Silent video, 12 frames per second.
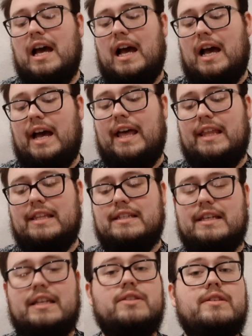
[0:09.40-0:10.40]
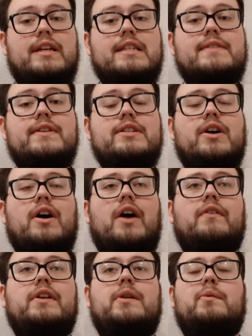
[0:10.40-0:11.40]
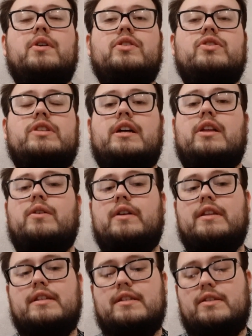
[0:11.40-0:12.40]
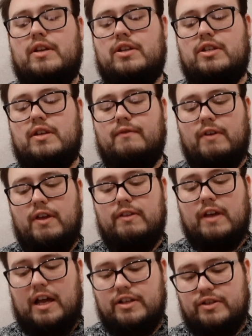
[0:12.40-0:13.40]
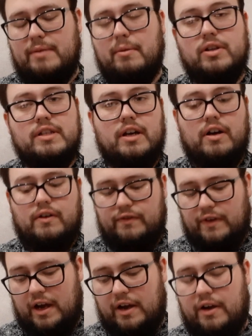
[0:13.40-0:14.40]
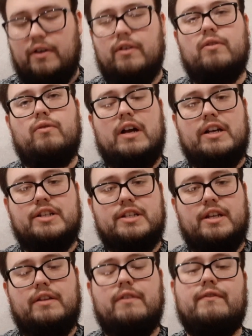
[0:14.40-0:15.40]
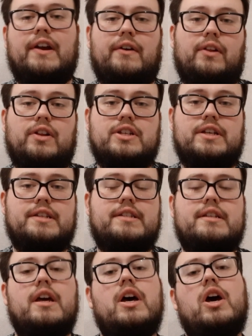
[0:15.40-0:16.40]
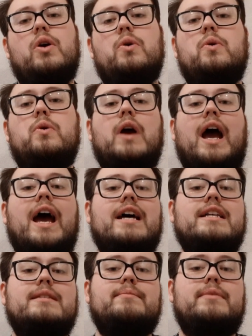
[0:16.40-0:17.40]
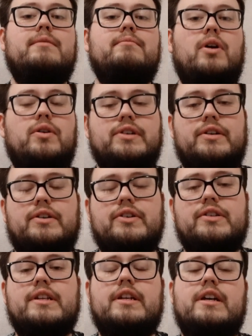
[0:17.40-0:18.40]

And in today's video, I really want to take a look at the situation with Andrey Botikov, a Russian virologist who has been murdered